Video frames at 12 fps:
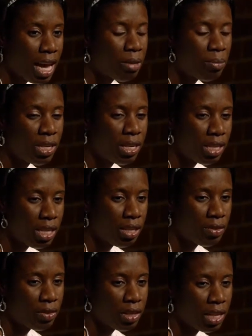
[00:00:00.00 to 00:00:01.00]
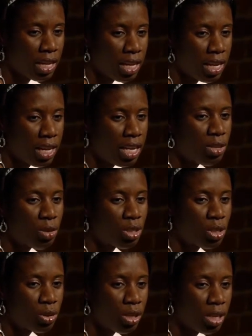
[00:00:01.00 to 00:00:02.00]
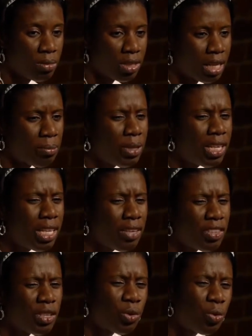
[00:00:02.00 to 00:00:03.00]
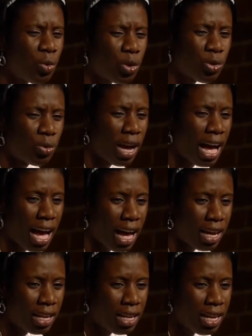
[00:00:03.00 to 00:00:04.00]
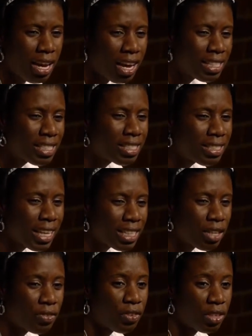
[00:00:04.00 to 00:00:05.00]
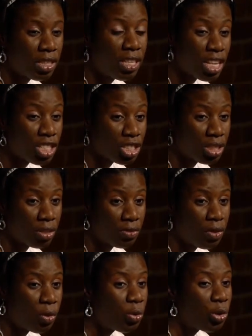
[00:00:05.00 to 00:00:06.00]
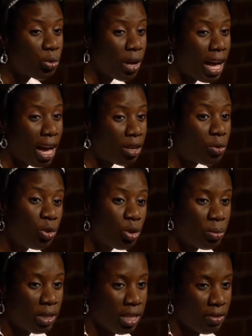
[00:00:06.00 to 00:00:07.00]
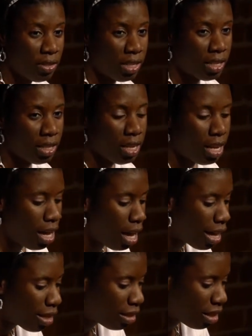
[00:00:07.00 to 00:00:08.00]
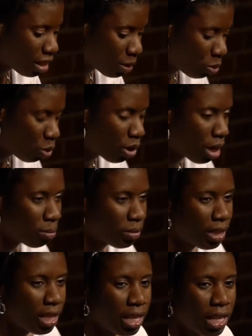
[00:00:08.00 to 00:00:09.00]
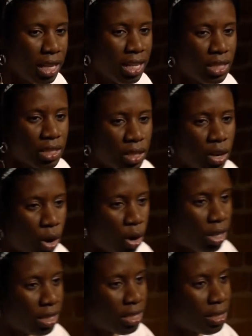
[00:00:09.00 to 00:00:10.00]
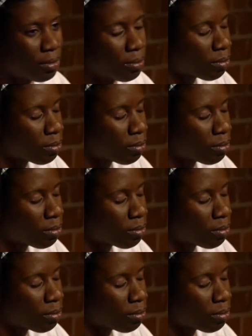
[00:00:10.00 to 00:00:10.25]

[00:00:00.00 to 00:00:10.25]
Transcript: and believe in your dreams and believe in who you are and set a foundation for who you are and who you believe in. And this poem is called